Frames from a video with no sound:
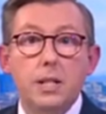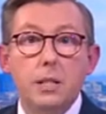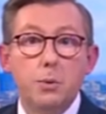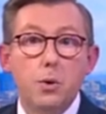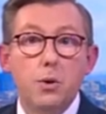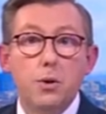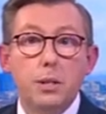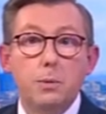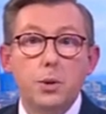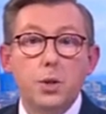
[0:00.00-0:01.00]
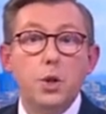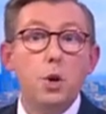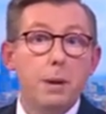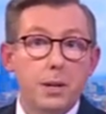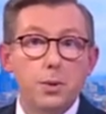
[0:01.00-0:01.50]
transport correspondent
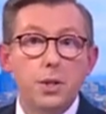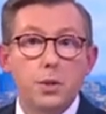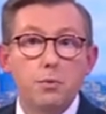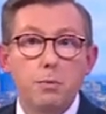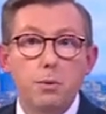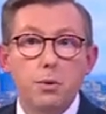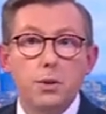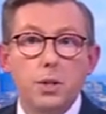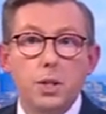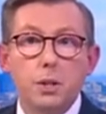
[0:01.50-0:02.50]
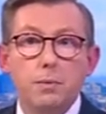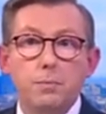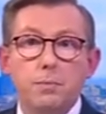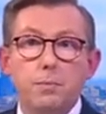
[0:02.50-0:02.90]
Tom Edwards reports.